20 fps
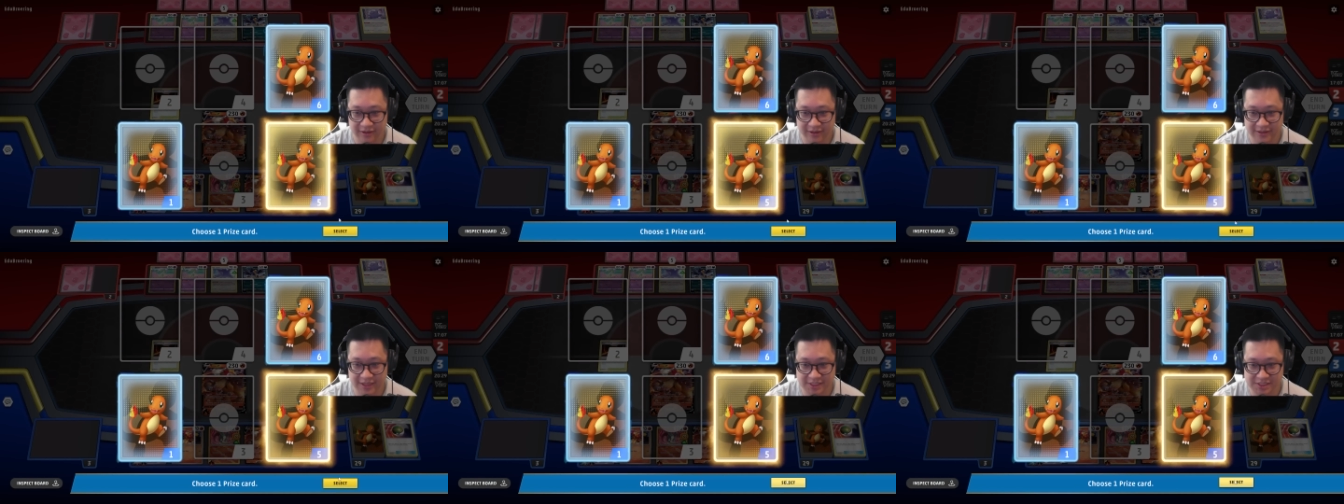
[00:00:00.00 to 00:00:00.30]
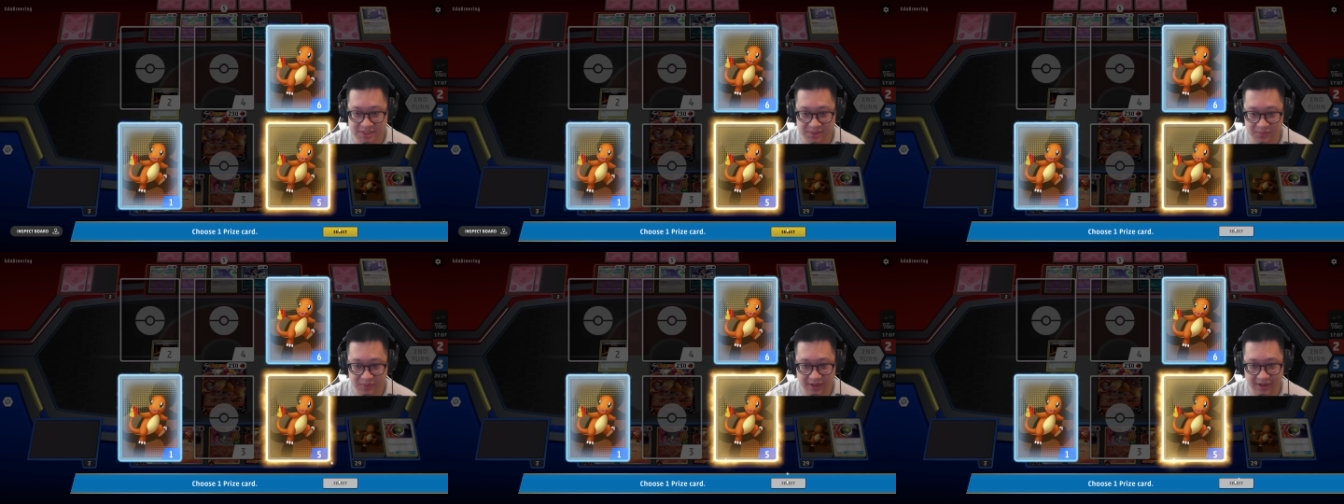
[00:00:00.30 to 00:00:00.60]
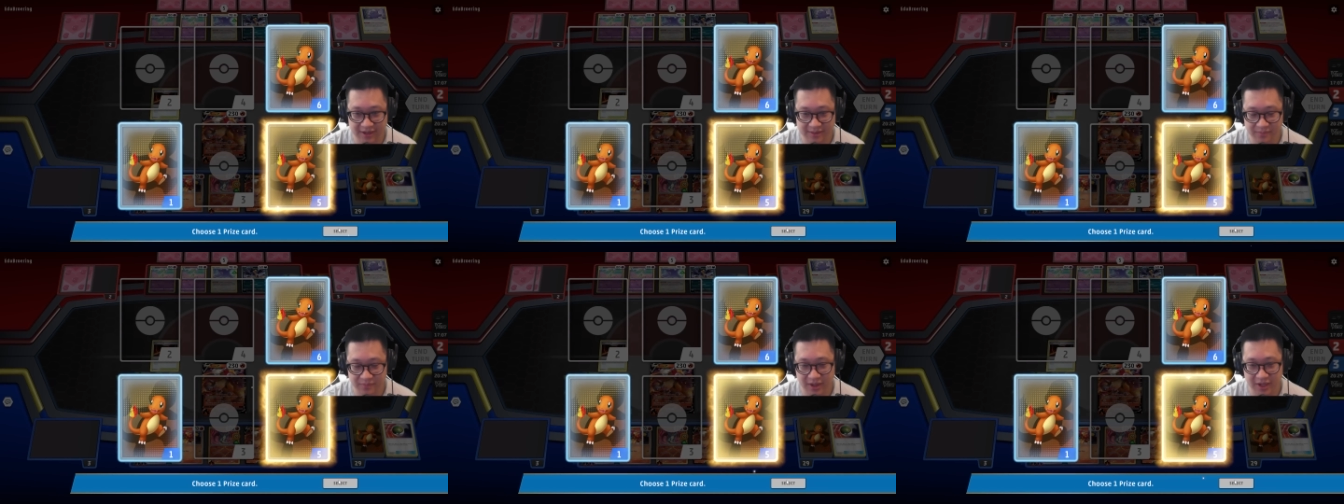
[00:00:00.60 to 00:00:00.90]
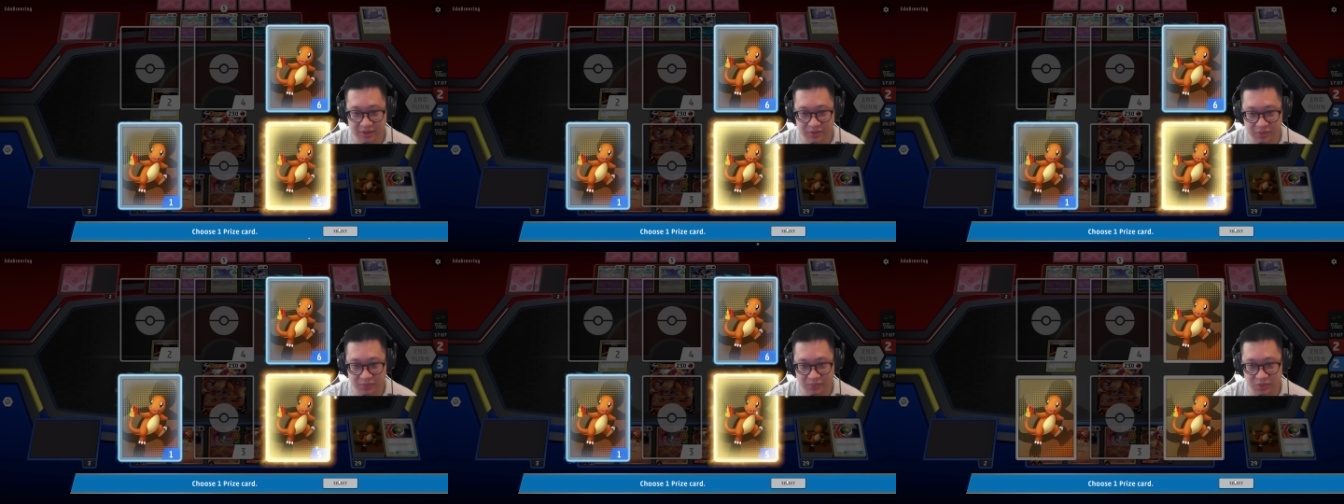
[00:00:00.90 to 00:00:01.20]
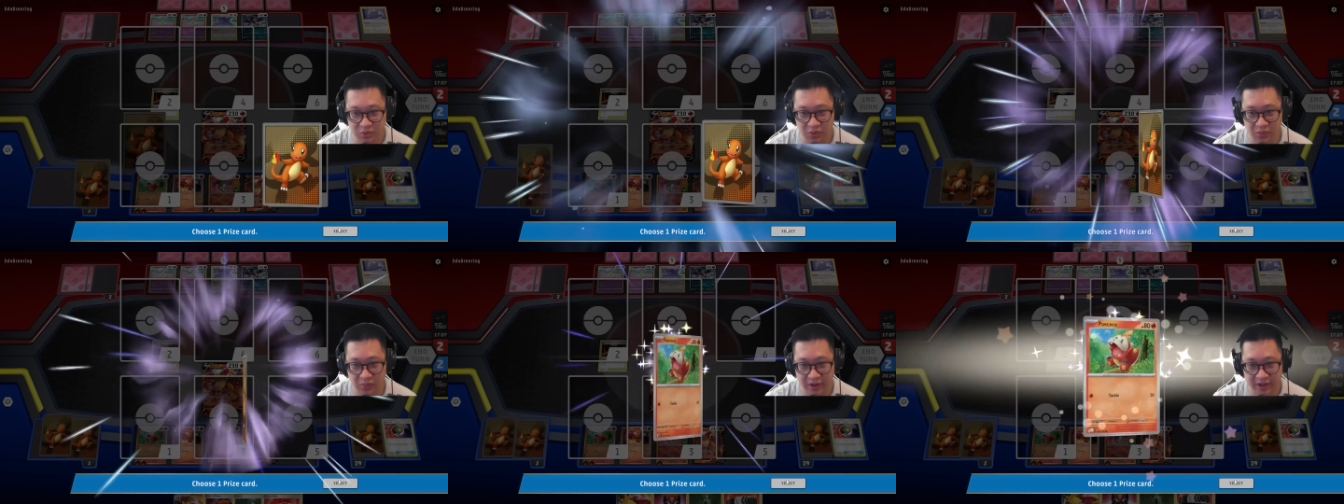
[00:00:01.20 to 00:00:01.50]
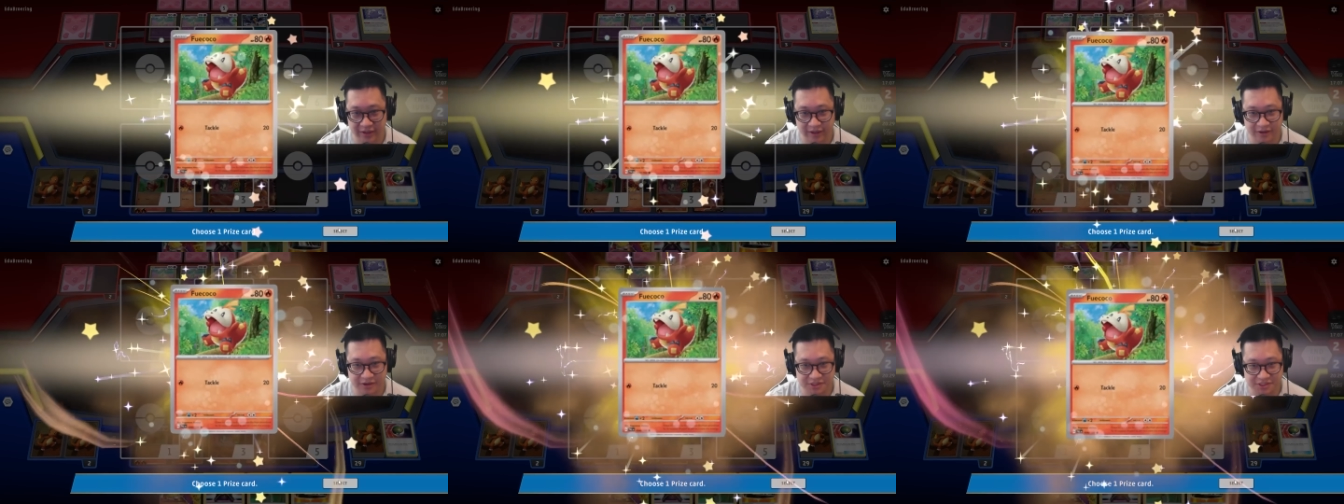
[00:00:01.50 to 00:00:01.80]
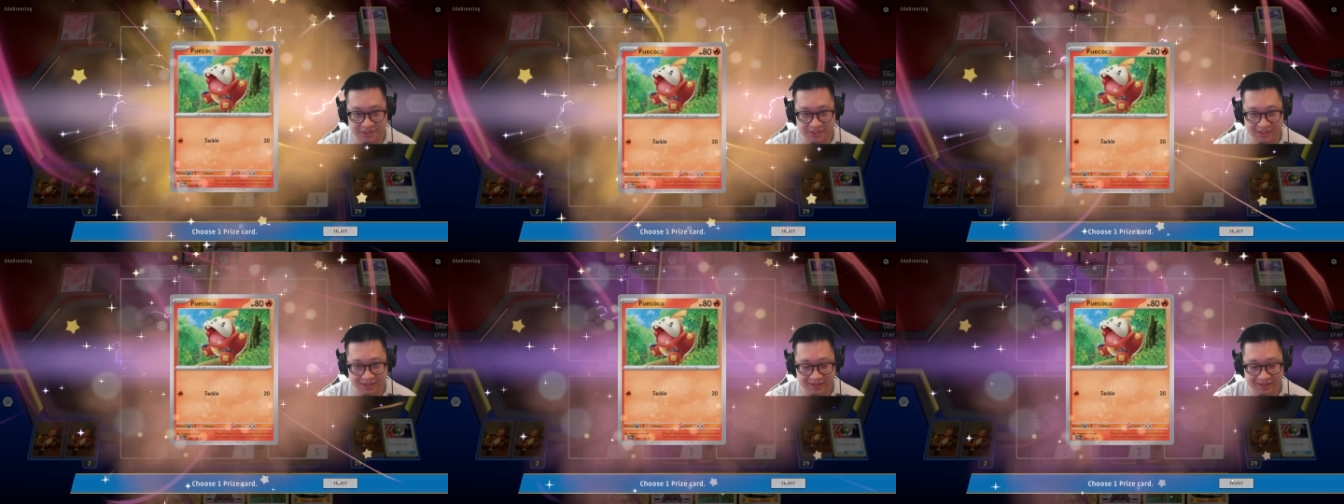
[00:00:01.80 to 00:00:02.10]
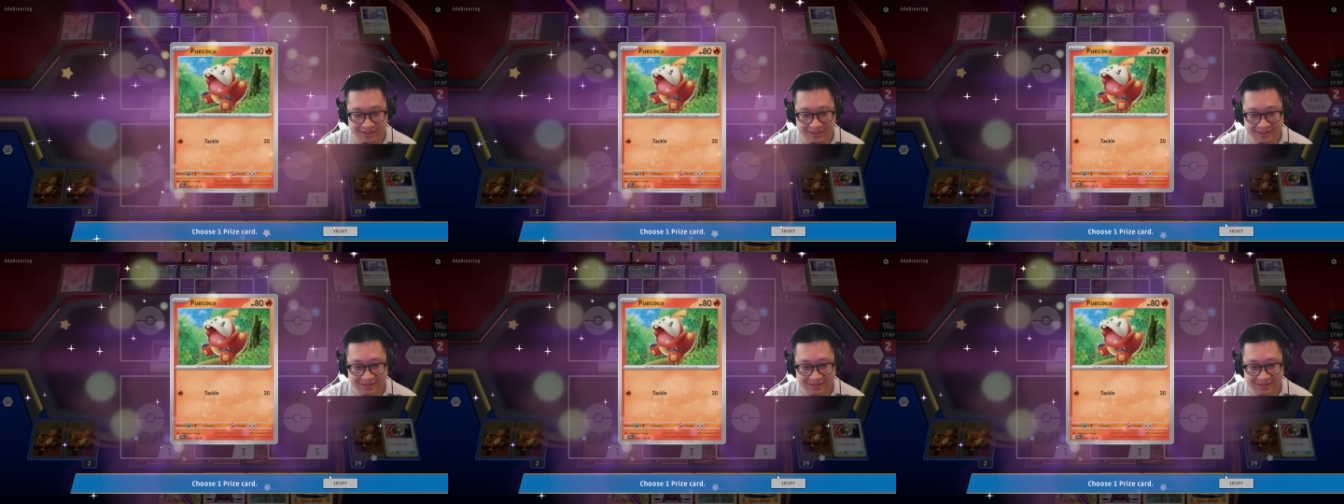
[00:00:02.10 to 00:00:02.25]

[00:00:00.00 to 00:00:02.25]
That's the plan, but I threw away an energy.